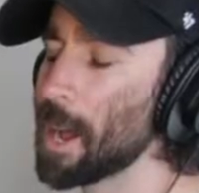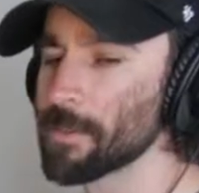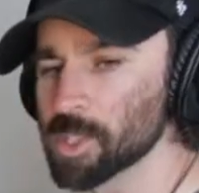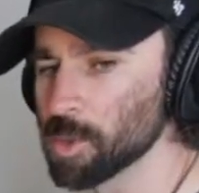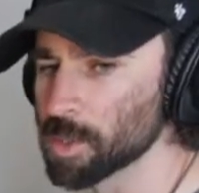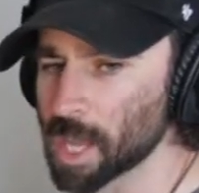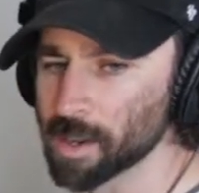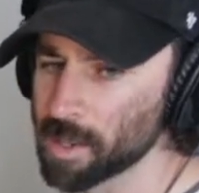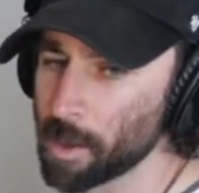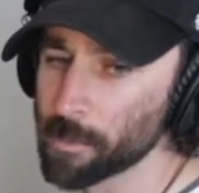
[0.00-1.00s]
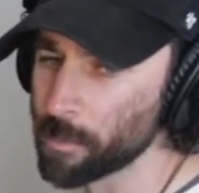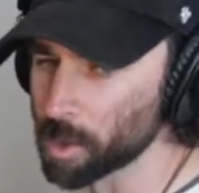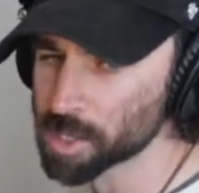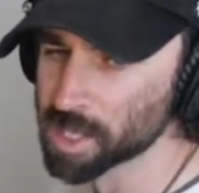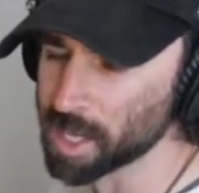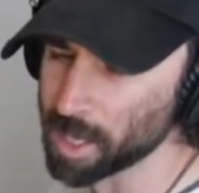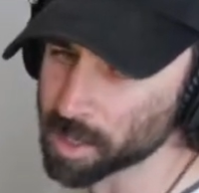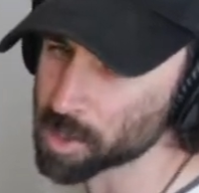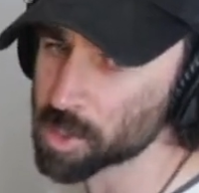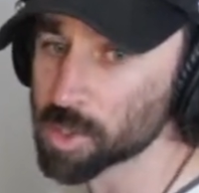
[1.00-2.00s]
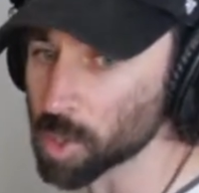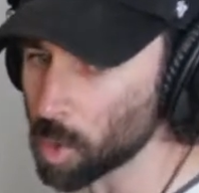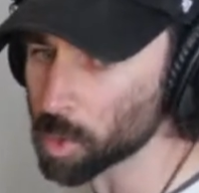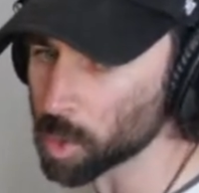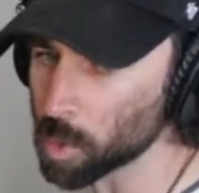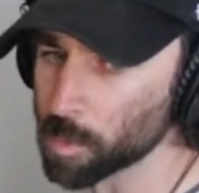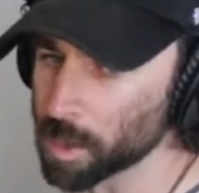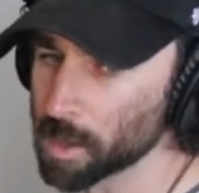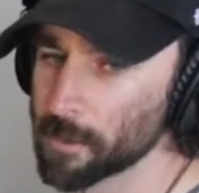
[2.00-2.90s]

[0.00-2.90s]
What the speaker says: Dude, that first kick is so goofy.